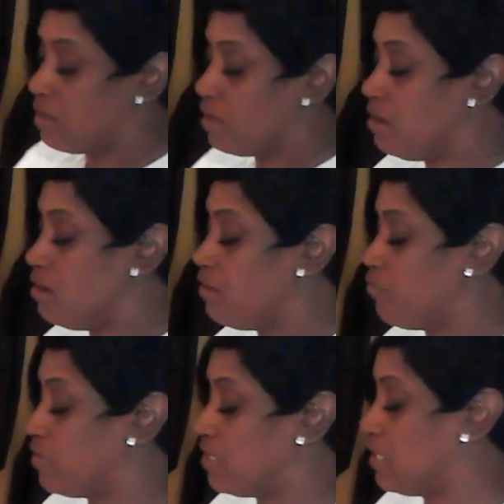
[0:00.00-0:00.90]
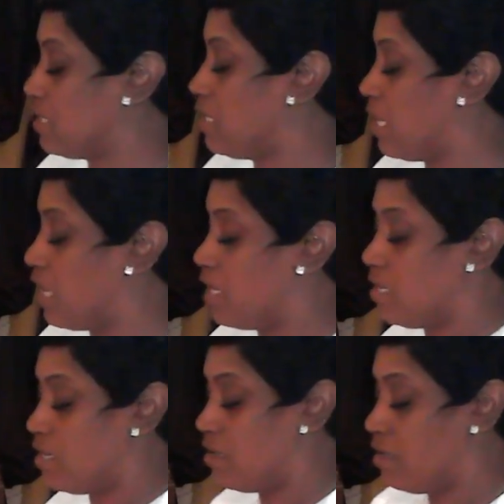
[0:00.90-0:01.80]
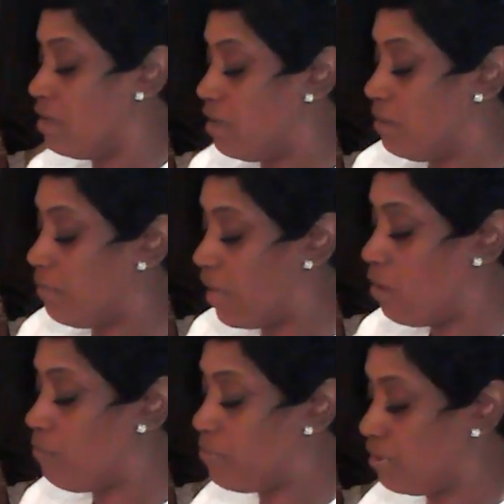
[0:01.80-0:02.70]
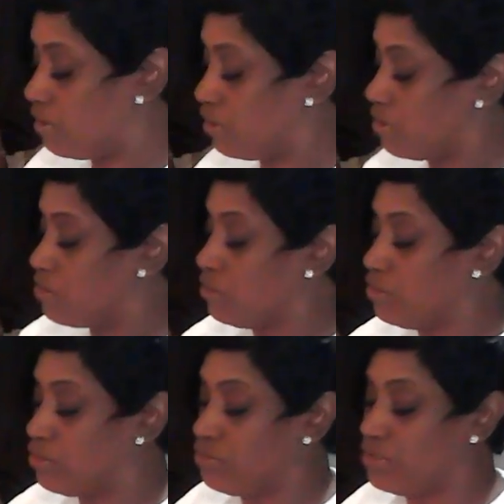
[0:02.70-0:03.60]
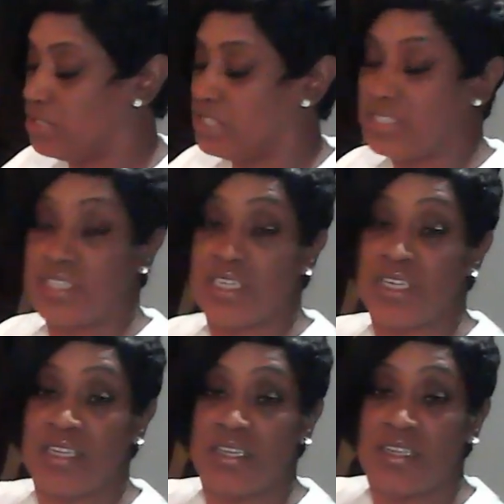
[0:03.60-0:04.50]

I don't know if you can see that, but I'll put it a little closer so you can see it.